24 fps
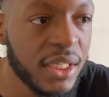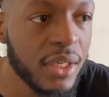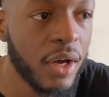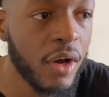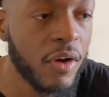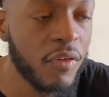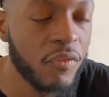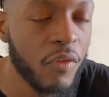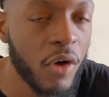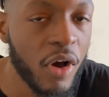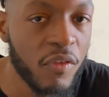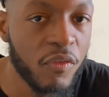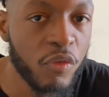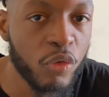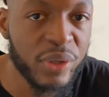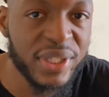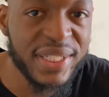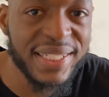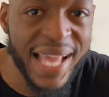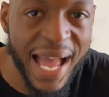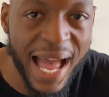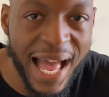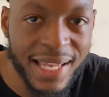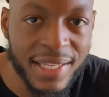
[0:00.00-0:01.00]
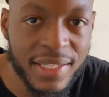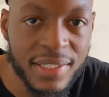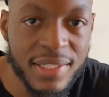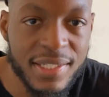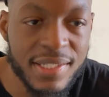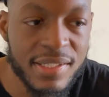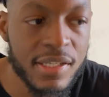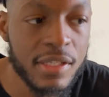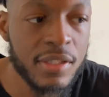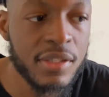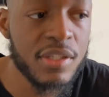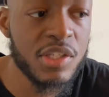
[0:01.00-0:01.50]
of
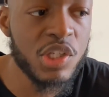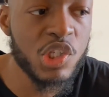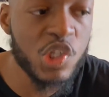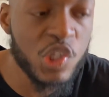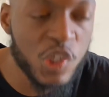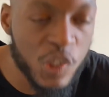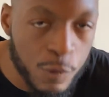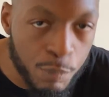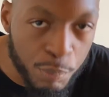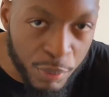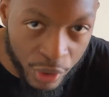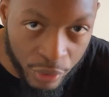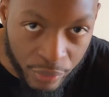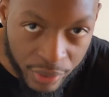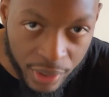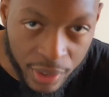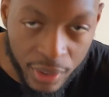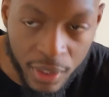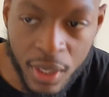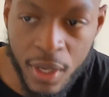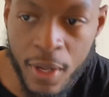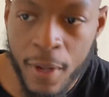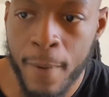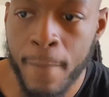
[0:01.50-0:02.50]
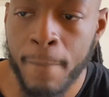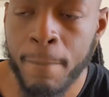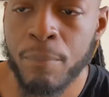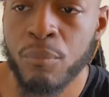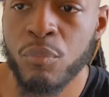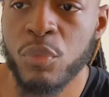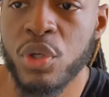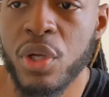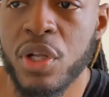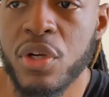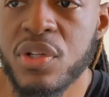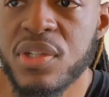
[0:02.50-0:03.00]
realities in the spirit.
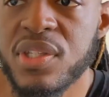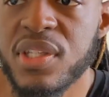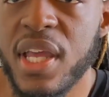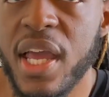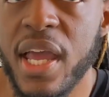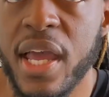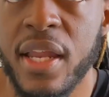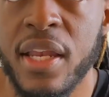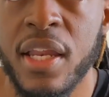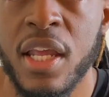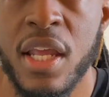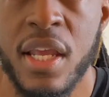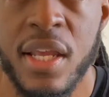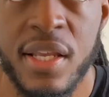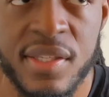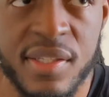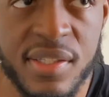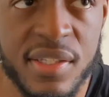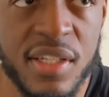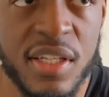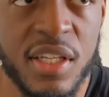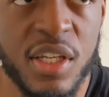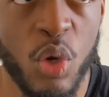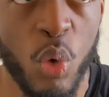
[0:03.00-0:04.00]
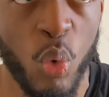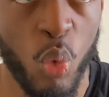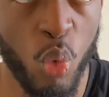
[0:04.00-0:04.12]
You understand? See,